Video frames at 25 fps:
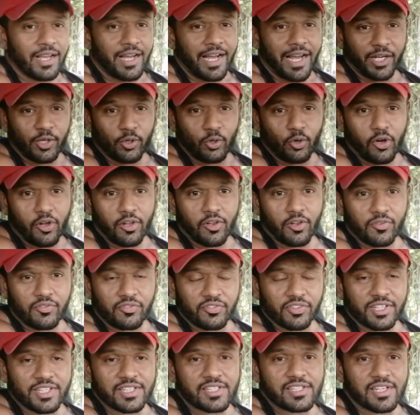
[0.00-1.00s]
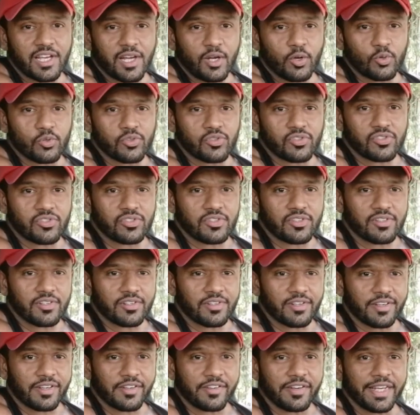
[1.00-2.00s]
I know all of this sounds
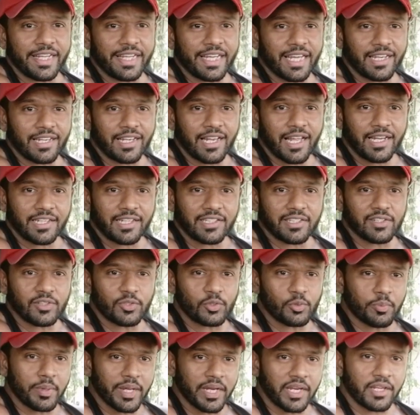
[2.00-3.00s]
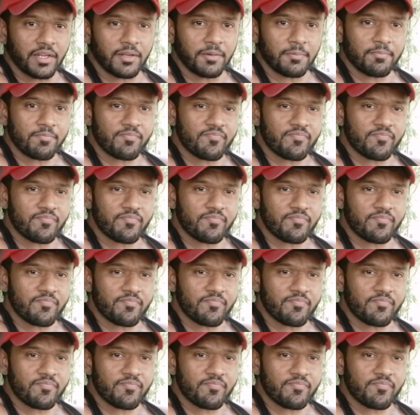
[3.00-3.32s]
Greek and Latin to many,